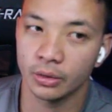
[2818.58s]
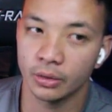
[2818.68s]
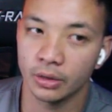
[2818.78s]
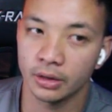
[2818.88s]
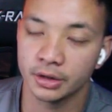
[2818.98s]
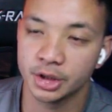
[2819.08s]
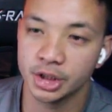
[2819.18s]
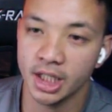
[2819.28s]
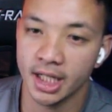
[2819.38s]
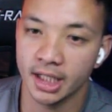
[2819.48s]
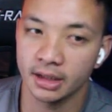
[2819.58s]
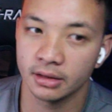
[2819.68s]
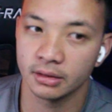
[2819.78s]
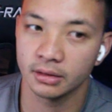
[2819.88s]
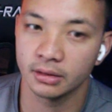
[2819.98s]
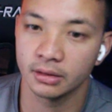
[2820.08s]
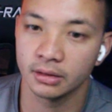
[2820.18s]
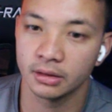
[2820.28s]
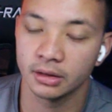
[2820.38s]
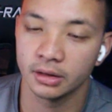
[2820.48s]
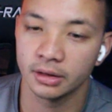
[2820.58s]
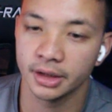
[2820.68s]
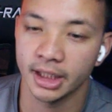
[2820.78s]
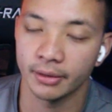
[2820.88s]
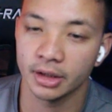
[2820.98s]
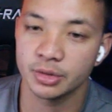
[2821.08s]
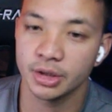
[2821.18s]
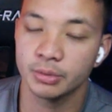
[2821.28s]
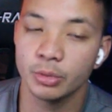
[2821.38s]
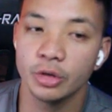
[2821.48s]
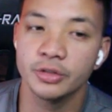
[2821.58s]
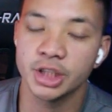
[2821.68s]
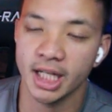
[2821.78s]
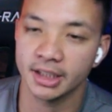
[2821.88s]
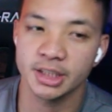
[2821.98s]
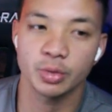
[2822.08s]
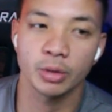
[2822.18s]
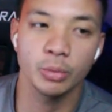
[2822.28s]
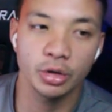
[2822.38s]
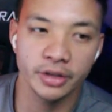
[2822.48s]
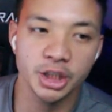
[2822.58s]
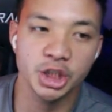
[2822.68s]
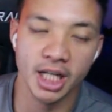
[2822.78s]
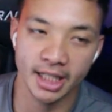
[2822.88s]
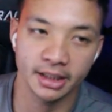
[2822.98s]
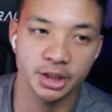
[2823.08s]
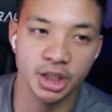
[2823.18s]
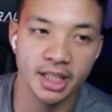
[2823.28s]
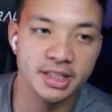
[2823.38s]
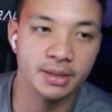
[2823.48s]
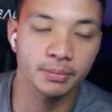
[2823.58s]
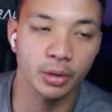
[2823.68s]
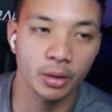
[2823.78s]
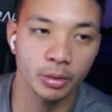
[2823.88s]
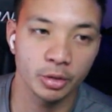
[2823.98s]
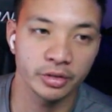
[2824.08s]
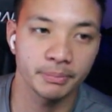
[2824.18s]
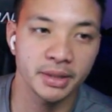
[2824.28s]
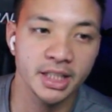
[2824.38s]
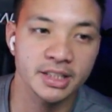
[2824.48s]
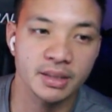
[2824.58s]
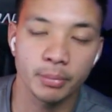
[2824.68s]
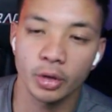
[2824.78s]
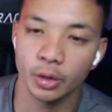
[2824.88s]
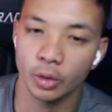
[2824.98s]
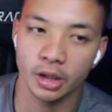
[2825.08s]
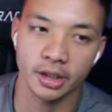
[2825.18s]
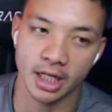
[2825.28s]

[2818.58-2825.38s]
or j, yeah, as we move j, because we're moving j is the part we're moving, p is the point 1 on the